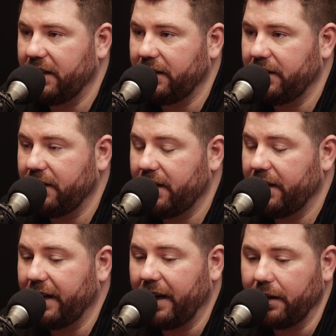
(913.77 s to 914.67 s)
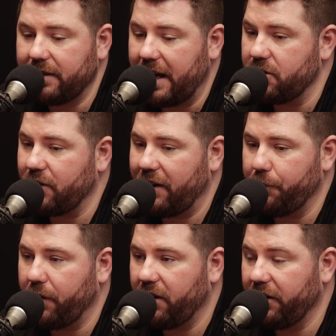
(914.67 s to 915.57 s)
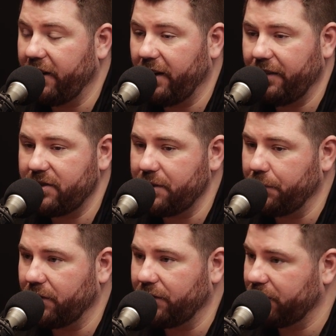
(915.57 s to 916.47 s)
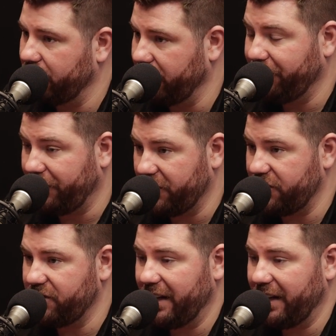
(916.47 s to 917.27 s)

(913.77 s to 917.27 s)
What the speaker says: And again, test drive them all. They all have similar good functions.